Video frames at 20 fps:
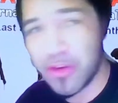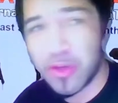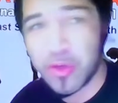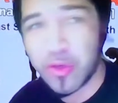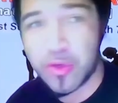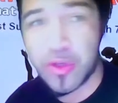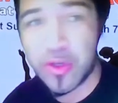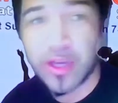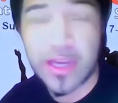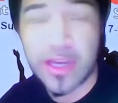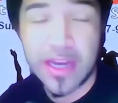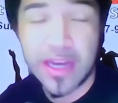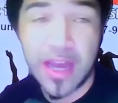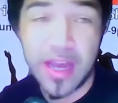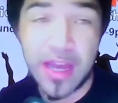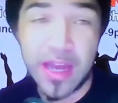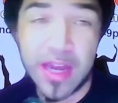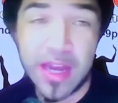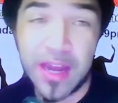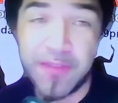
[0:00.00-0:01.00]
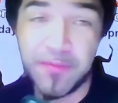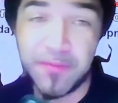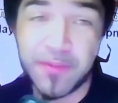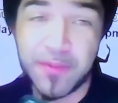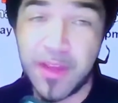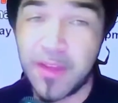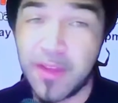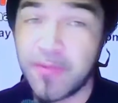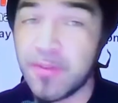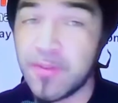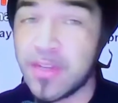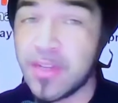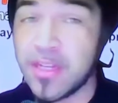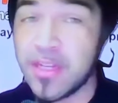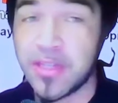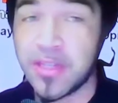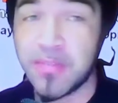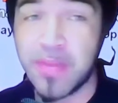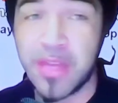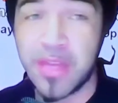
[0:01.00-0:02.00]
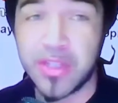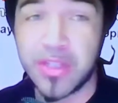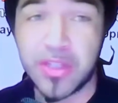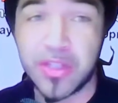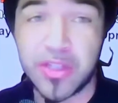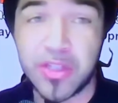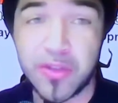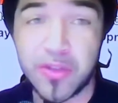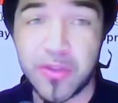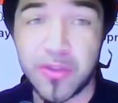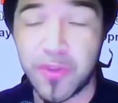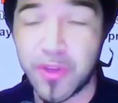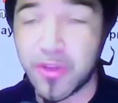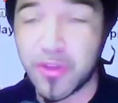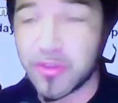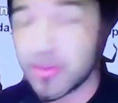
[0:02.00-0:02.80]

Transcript: And I and I, I need to mention too for those who are,